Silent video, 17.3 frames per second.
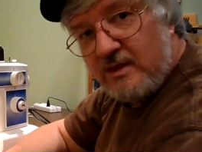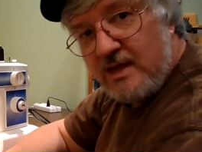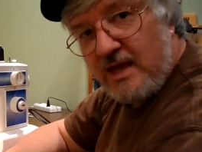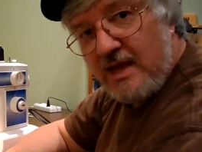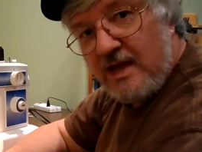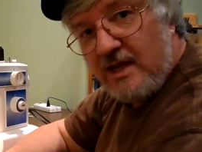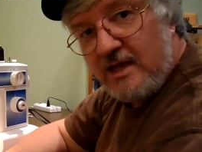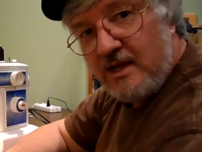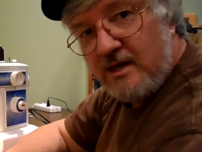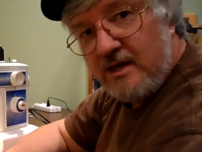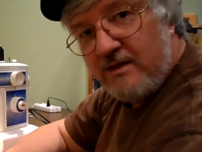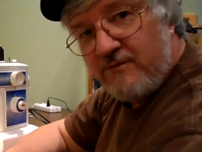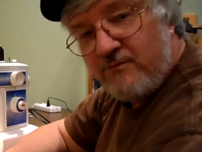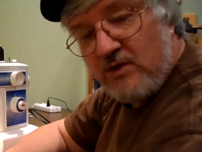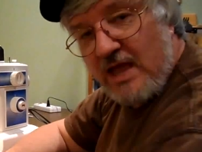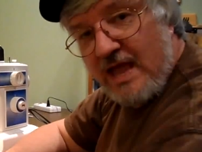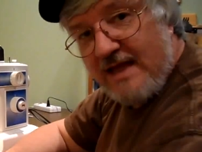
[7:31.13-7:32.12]
and
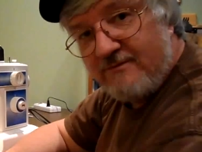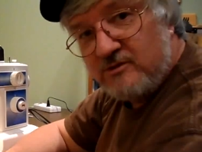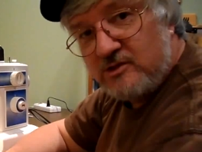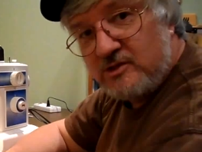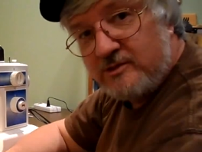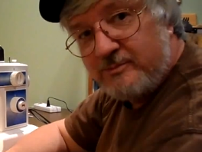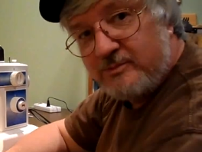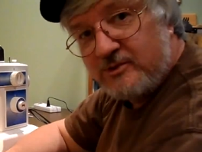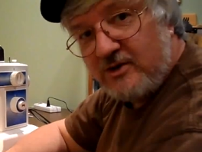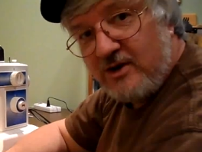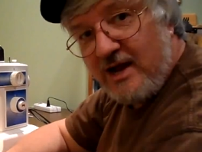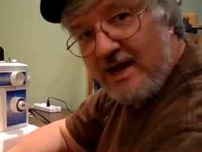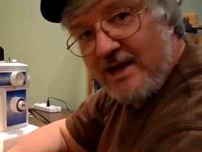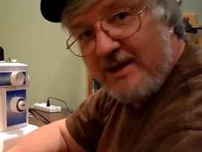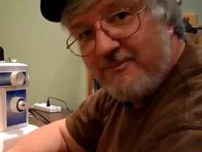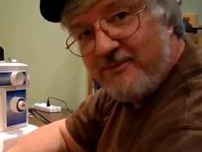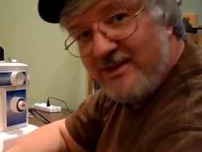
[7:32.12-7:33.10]
if you haven't
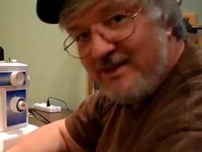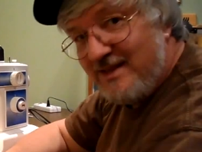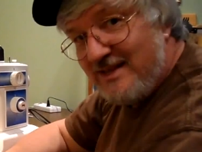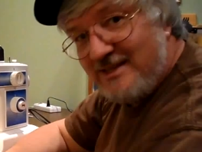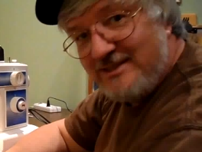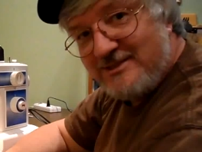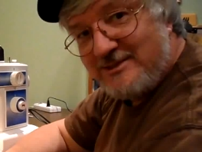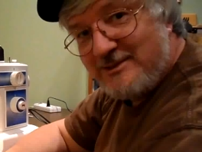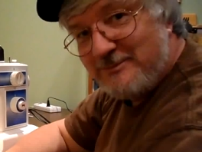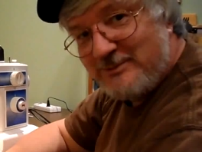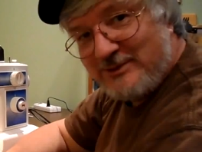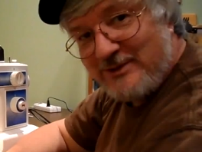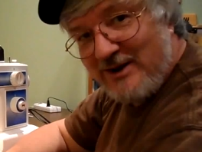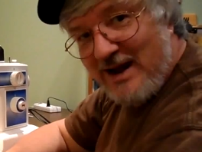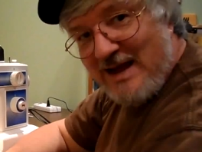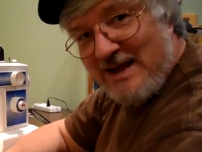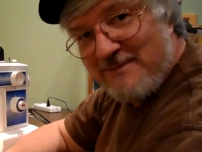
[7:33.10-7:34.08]
subscribed
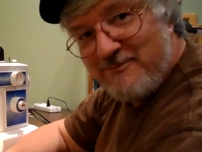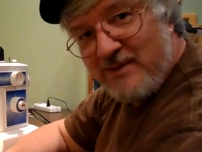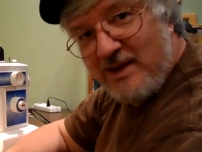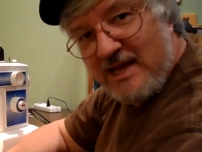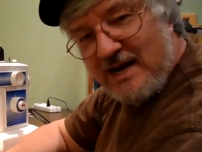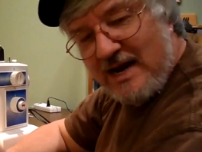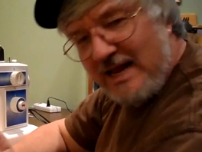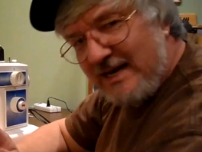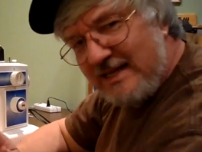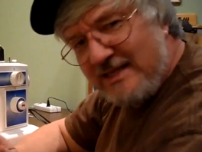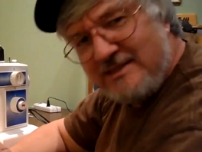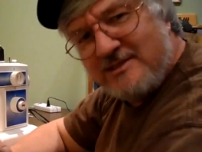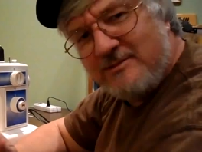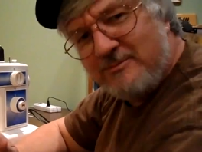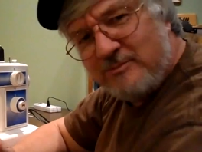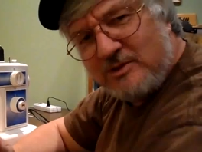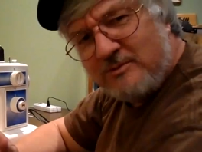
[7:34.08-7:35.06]
subscribe man I need
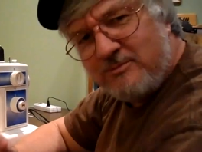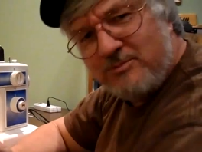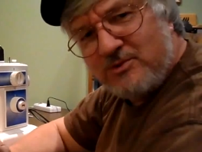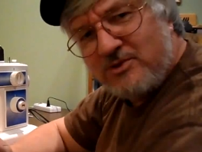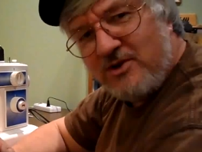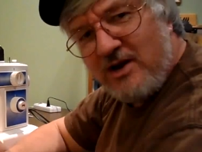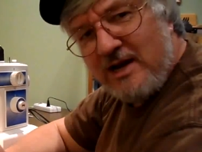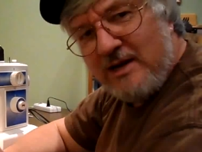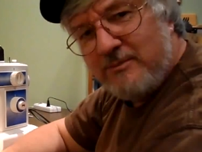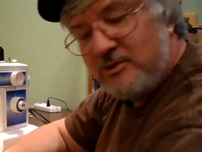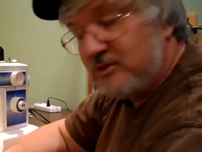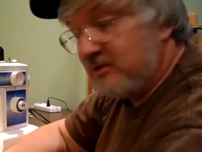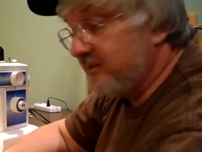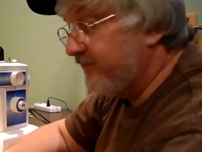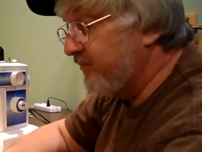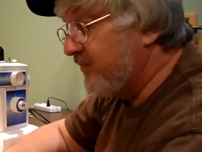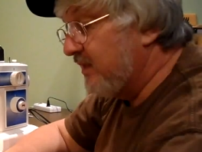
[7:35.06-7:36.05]
some
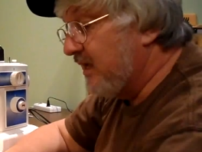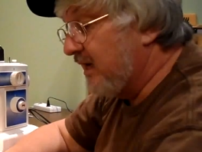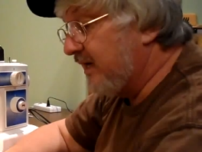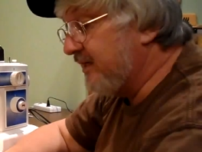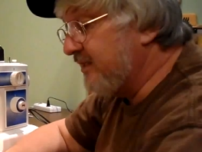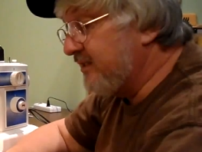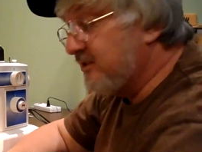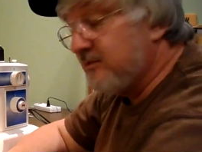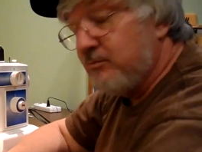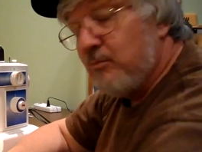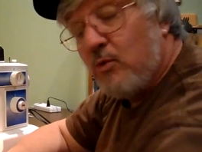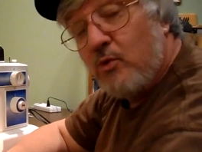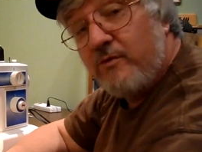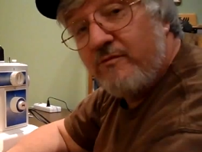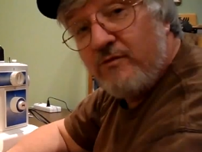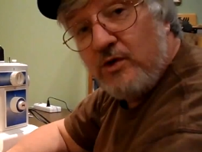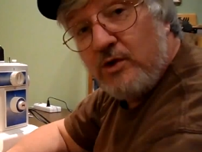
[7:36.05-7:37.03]
subscribers I need some
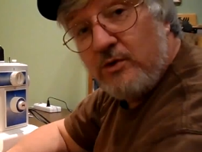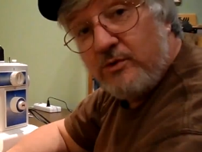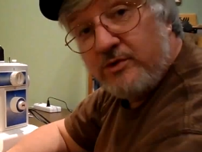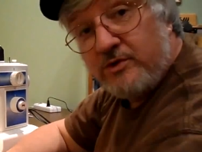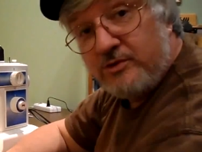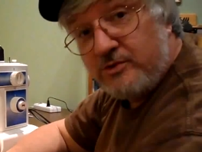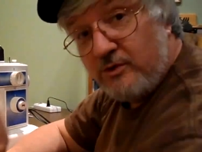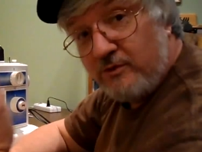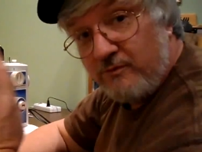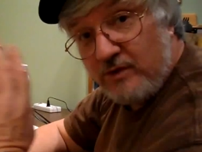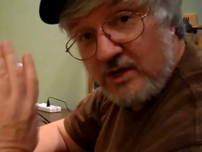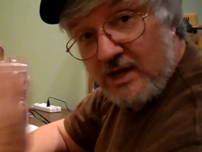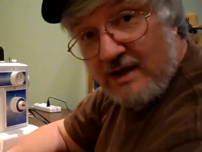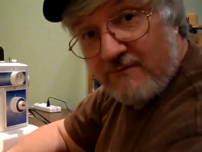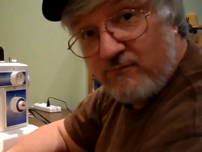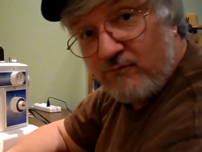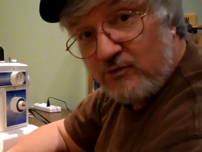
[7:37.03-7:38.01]
more viewers so if you
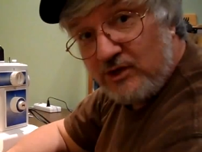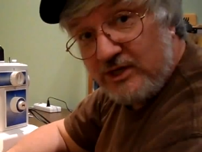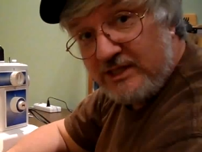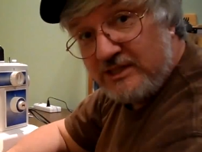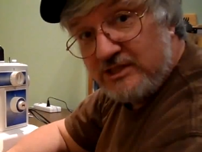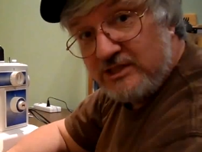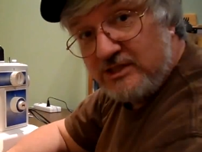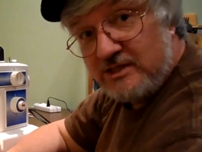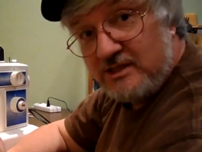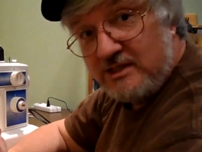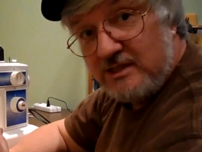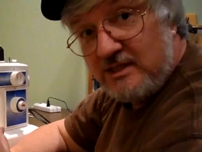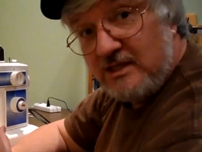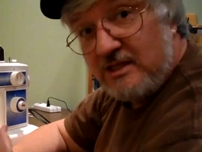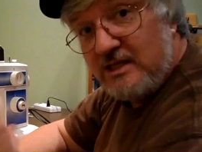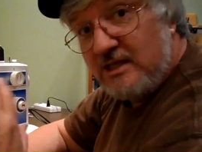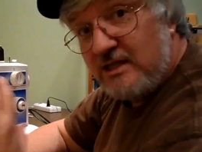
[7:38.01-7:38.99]
got friends
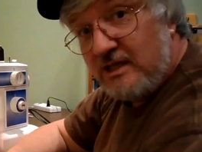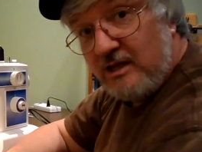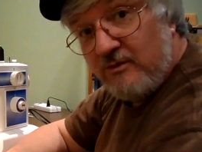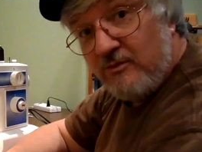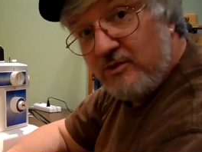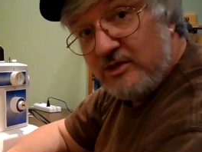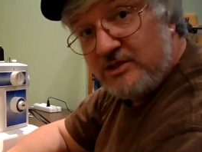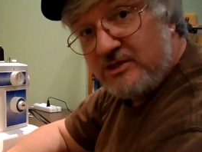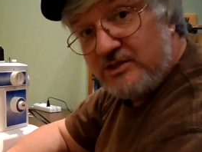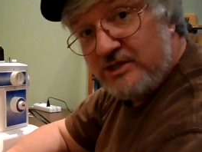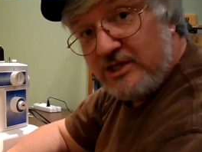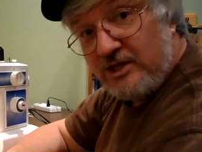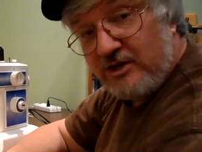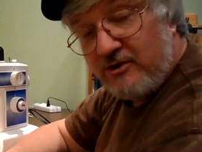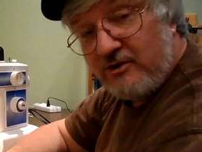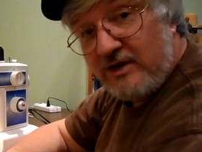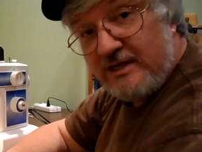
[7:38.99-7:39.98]
that want to see
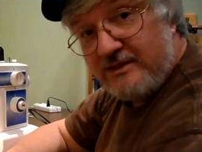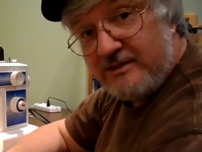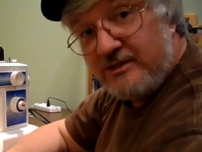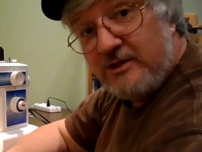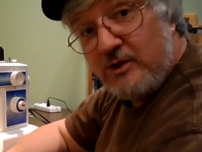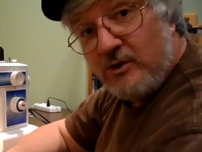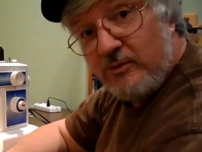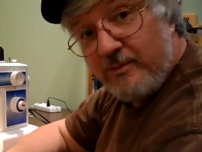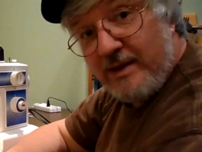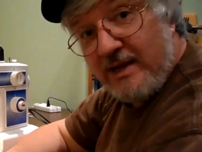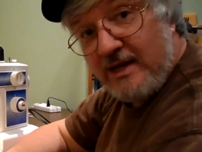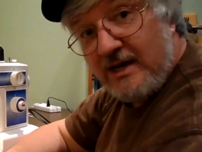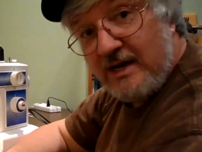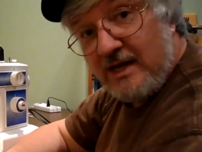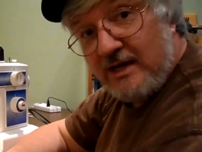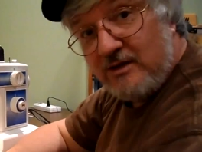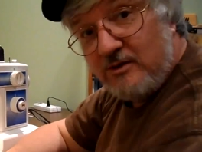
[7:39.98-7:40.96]
a crazy old
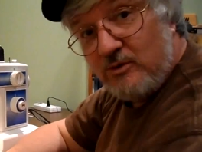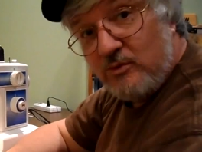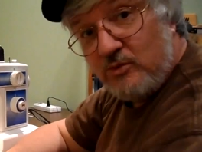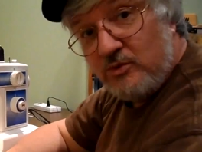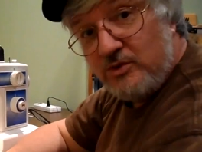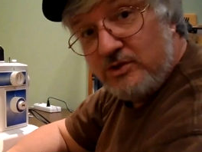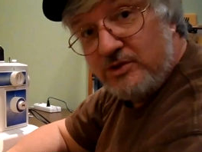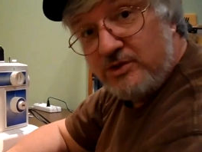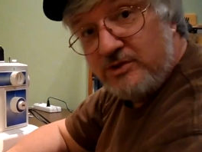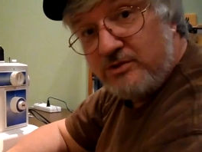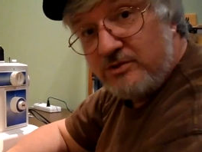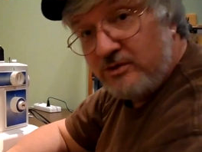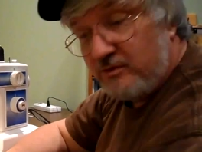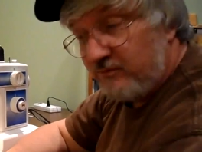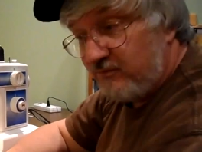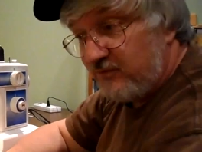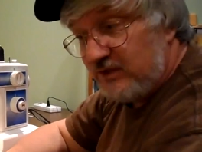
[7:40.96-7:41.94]
man out in the woods
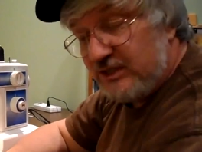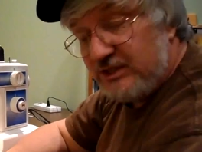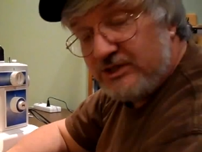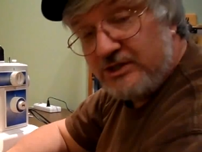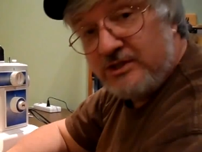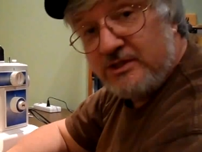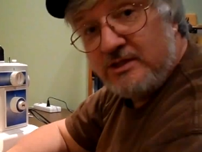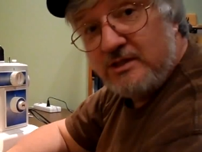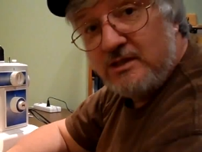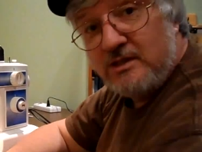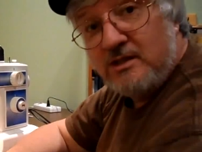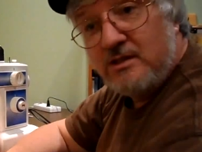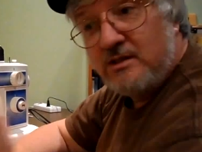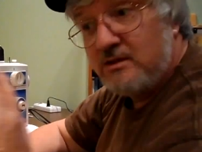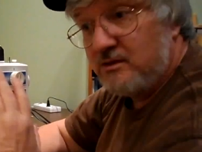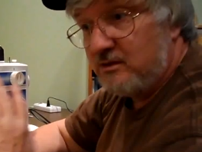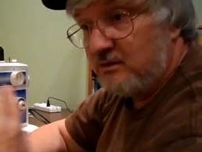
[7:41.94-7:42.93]
or fishing
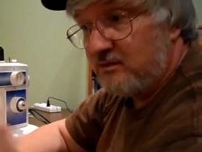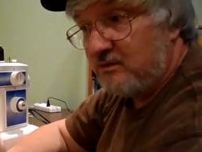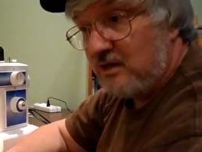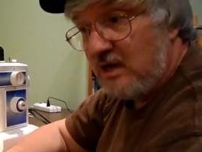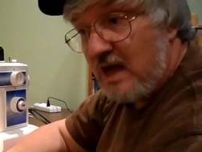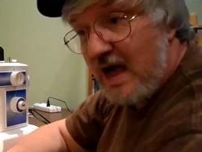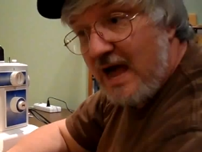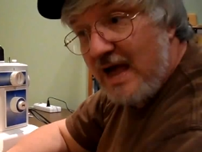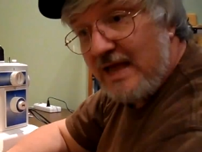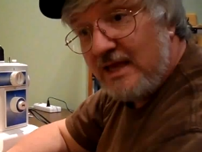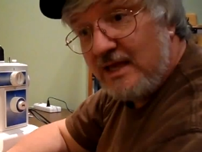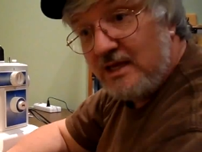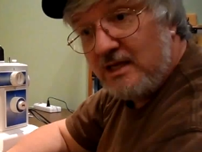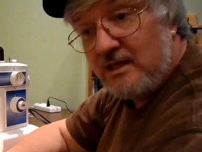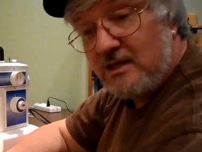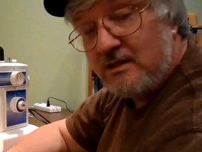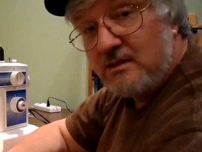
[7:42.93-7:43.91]
or
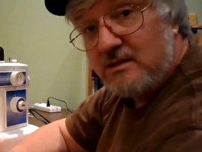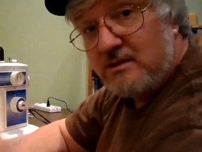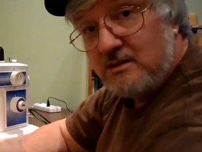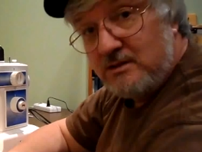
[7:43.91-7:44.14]
hiking.